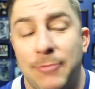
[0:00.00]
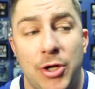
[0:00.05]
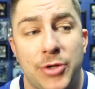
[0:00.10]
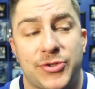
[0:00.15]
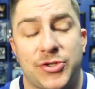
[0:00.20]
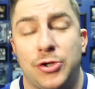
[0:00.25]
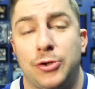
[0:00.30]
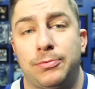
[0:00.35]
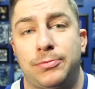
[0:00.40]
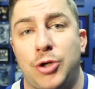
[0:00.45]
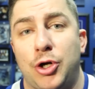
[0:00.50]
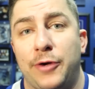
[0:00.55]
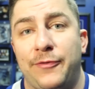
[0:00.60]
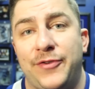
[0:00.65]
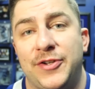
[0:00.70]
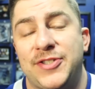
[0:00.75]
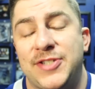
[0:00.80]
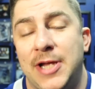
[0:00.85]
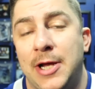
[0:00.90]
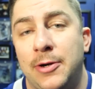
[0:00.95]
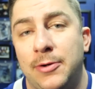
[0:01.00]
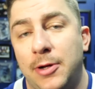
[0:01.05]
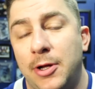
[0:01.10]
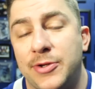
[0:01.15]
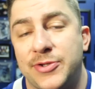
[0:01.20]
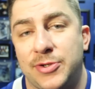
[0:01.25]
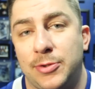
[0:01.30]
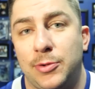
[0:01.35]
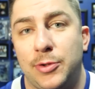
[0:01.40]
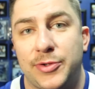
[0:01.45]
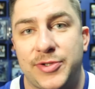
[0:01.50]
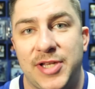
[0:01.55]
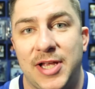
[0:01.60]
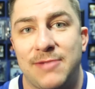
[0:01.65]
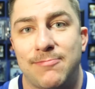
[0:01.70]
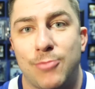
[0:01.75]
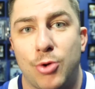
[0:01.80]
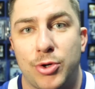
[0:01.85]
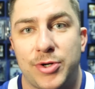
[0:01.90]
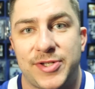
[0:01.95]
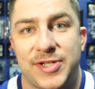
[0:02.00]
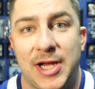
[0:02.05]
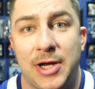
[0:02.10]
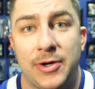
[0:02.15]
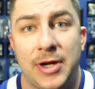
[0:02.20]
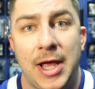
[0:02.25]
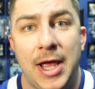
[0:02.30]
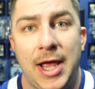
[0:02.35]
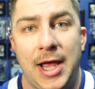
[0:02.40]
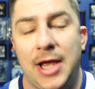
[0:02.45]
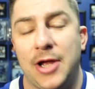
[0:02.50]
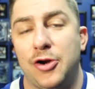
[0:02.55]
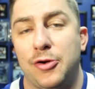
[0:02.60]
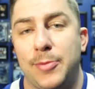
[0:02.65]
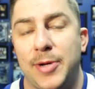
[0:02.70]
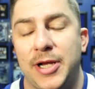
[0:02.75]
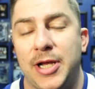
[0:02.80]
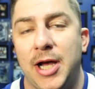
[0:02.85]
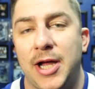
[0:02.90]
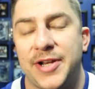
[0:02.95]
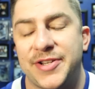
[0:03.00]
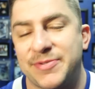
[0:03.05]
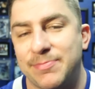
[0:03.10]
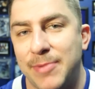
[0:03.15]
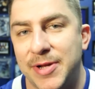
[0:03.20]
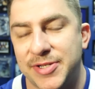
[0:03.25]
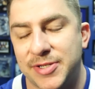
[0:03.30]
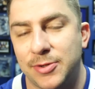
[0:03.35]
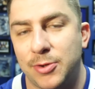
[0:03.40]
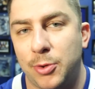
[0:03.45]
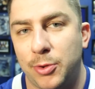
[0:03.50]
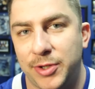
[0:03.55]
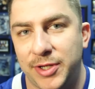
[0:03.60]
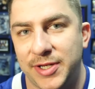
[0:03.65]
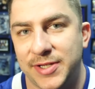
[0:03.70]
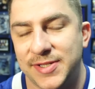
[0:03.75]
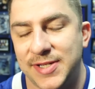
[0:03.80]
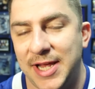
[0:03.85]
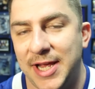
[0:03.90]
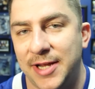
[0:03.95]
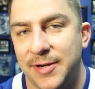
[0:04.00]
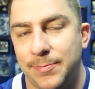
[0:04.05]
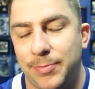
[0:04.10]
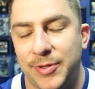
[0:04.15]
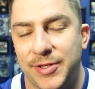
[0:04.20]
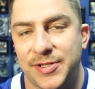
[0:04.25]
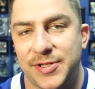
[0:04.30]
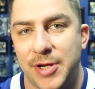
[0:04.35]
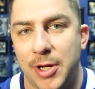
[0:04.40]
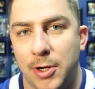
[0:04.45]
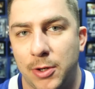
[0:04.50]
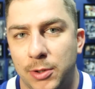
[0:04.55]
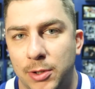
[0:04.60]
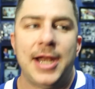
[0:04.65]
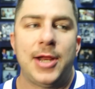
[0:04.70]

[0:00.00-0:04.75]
Also, Kerfoot's out. Also, looks like Moore's out. And oh my god, is Muzzin holding his hand? Please no.